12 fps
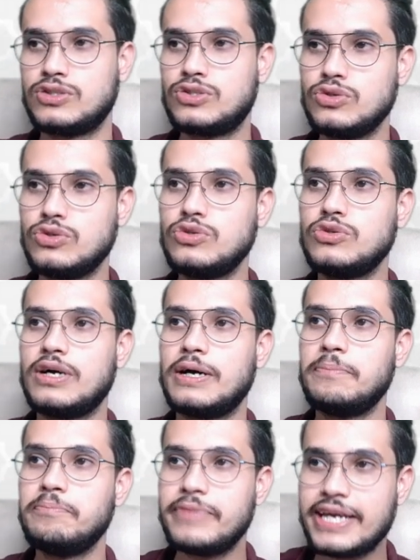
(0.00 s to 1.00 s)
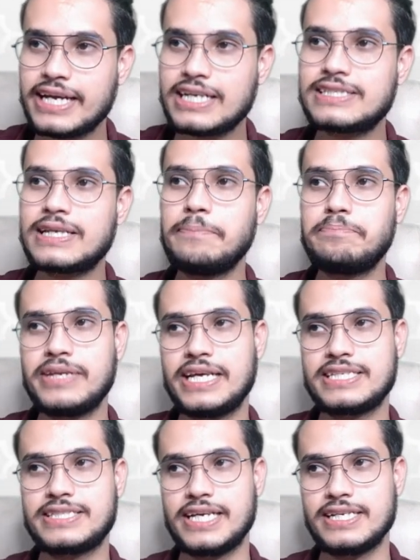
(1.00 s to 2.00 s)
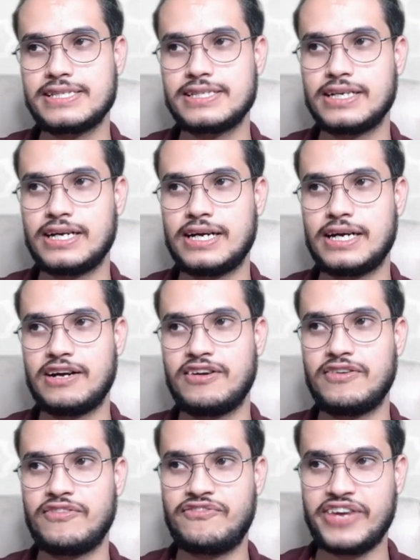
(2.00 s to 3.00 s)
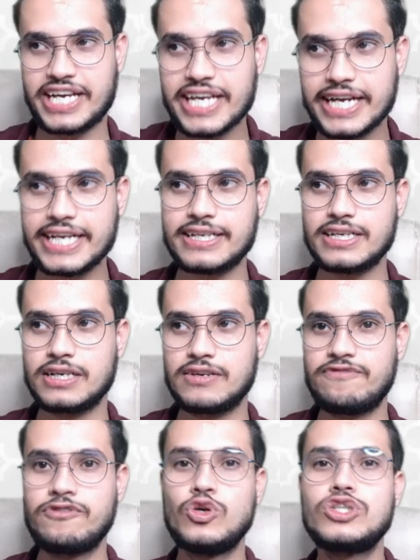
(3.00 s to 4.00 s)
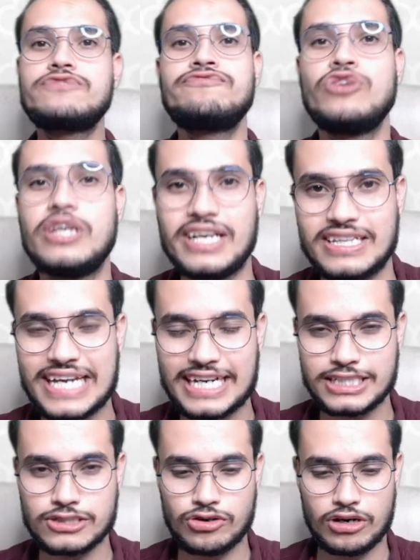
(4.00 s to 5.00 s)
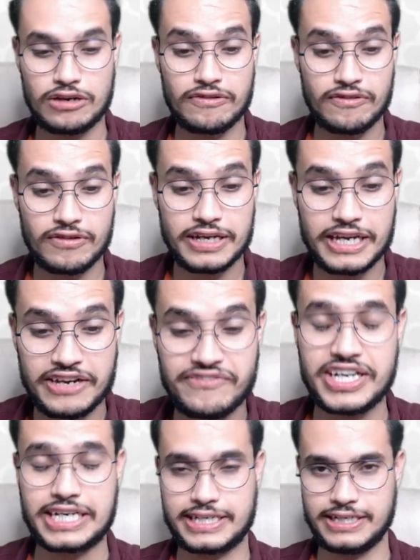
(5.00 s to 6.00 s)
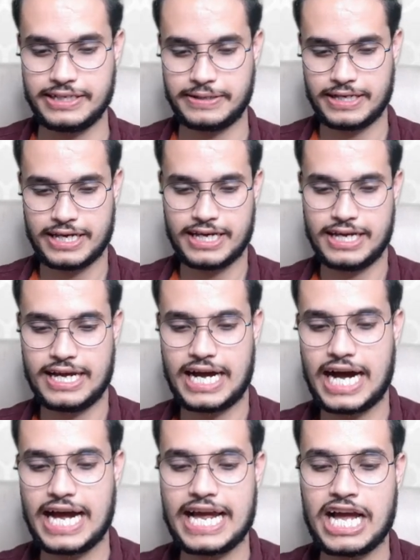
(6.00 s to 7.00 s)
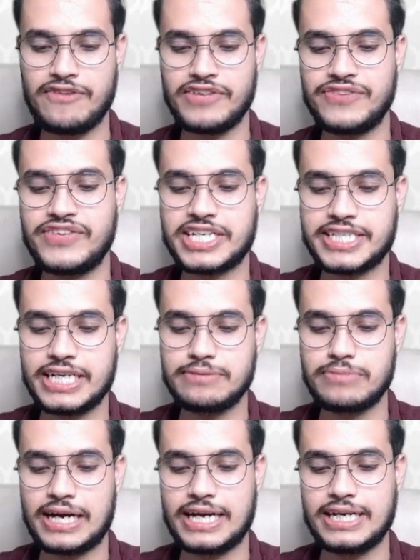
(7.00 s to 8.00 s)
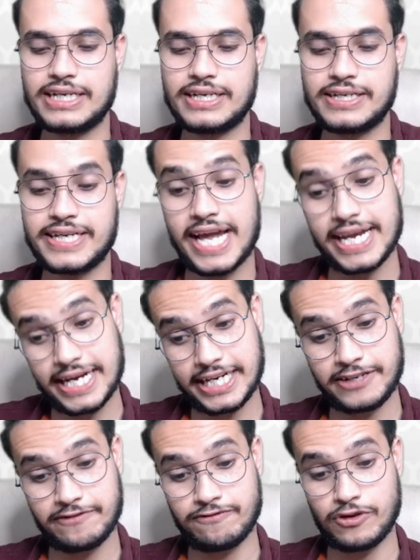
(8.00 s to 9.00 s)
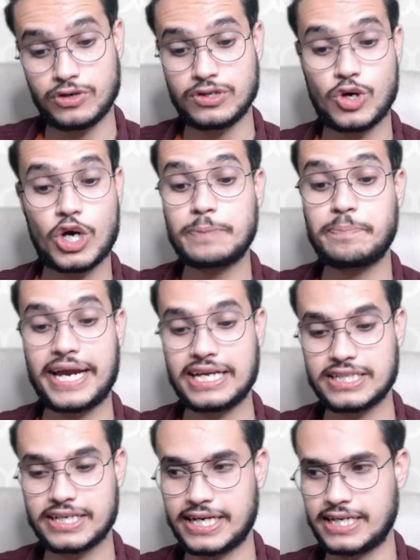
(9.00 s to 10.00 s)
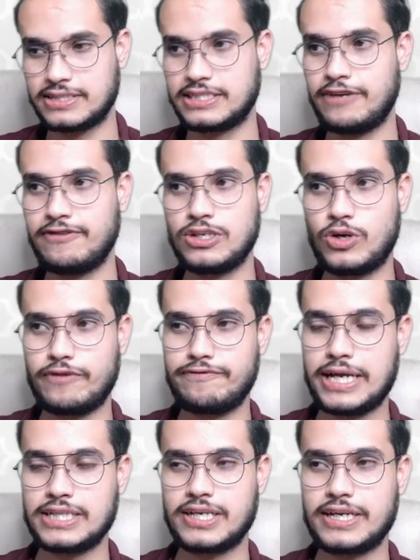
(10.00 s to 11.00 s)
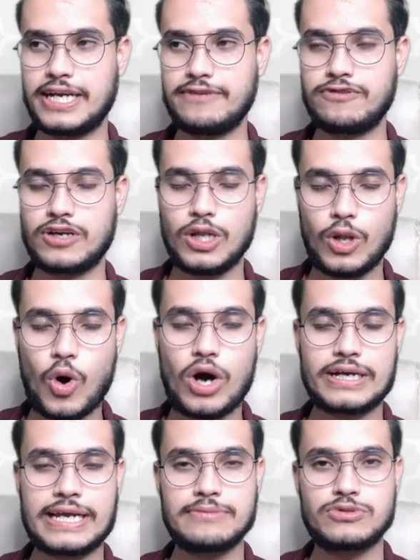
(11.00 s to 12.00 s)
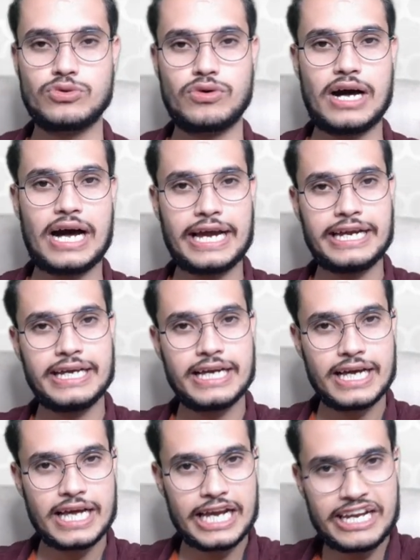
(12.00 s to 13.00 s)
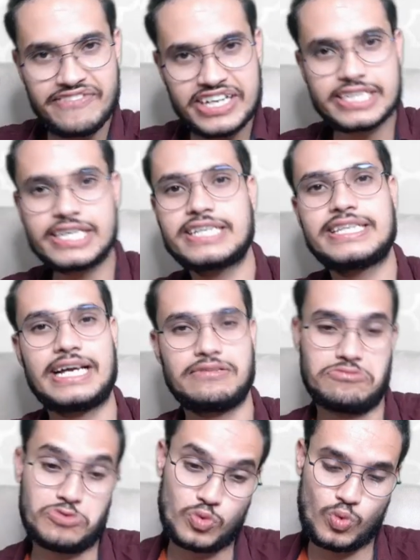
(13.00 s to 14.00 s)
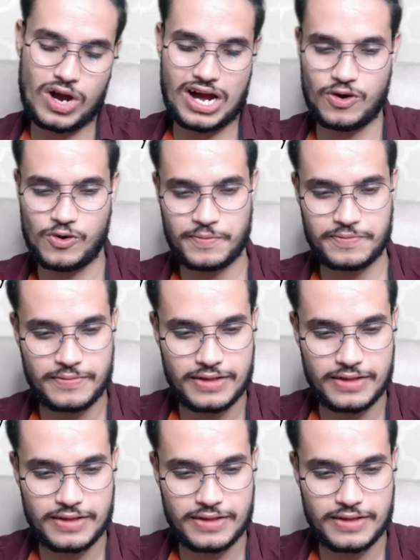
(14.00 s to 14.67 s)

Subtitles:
to make some places vacate forcefully, that is called evict. I have evicted my tenant for not paying the rent. They were not paying the rent for a long time, so I evicted them. Wow.